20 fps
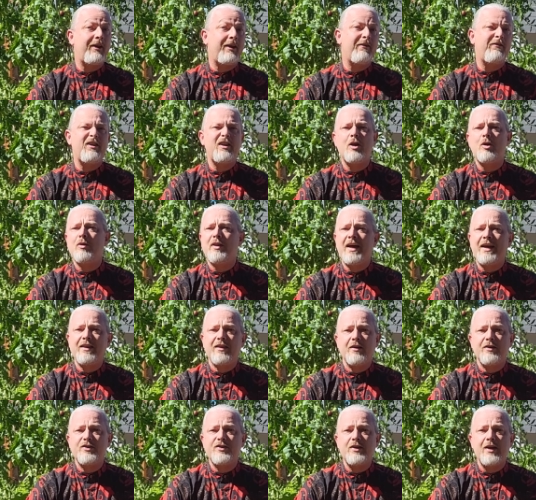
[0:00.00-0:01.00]
If you don't like
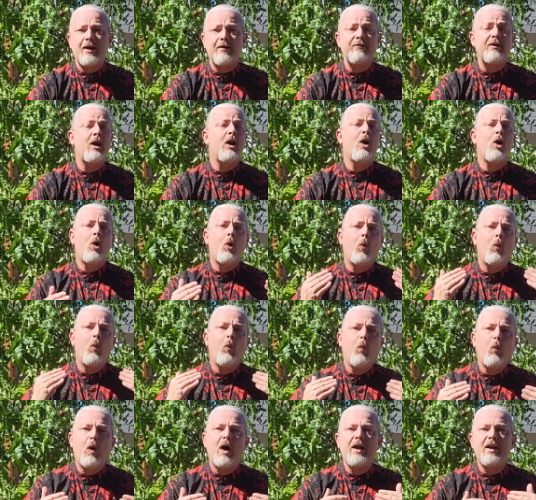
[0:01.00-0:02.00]
their stuff,
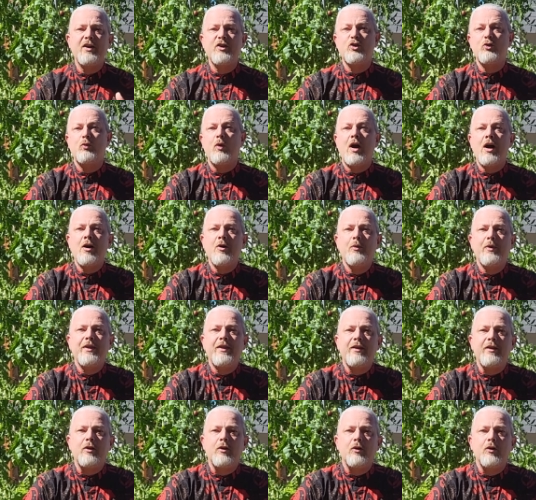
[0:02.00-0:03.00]
what is wrong with
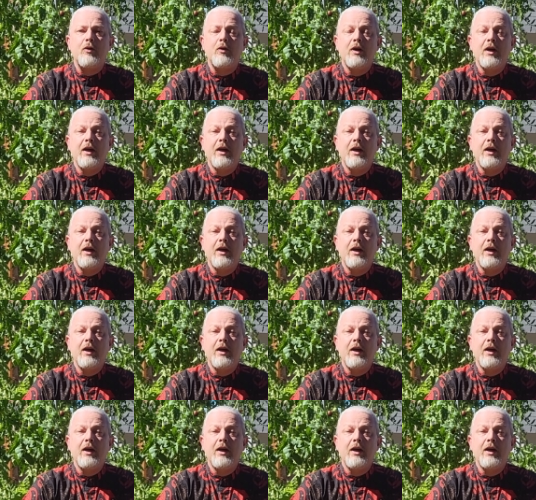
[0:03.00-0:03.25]
you?